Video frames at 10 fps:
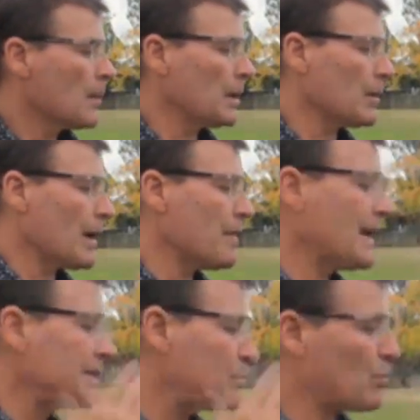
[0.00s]
But anyway,
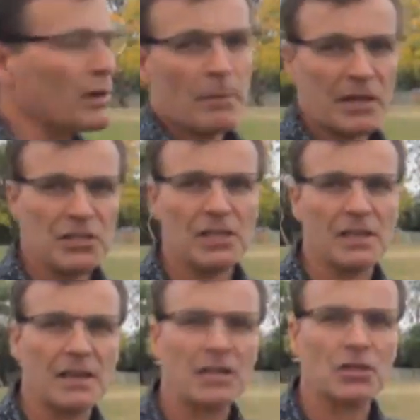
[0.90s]
that's pretty much
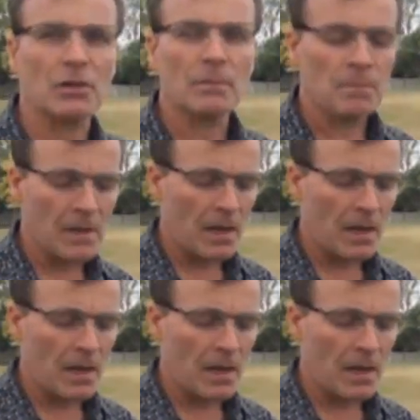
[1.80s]
it in a nutshell.